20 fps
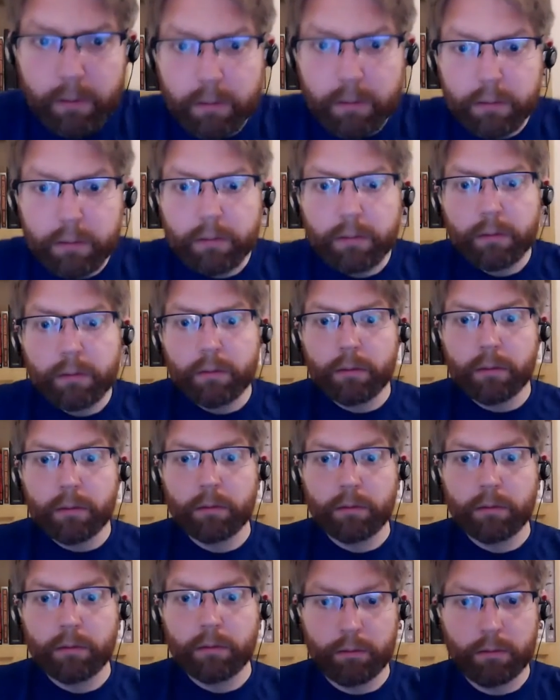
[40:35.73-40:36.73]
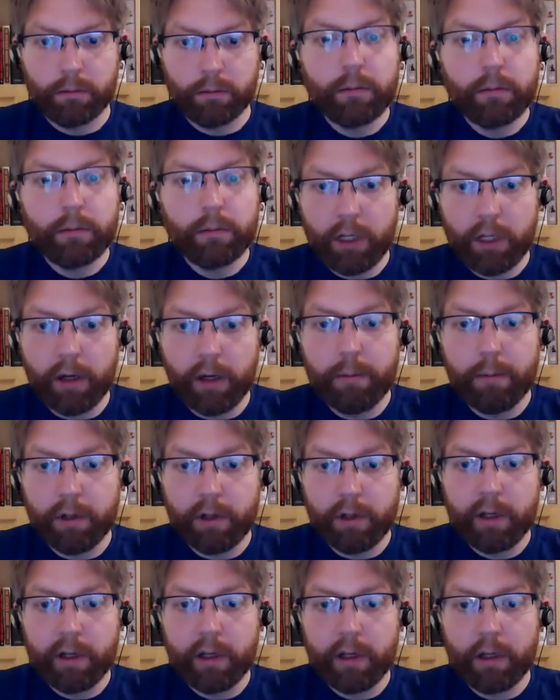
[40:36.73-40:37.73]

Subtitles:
Nope. No, I want it to be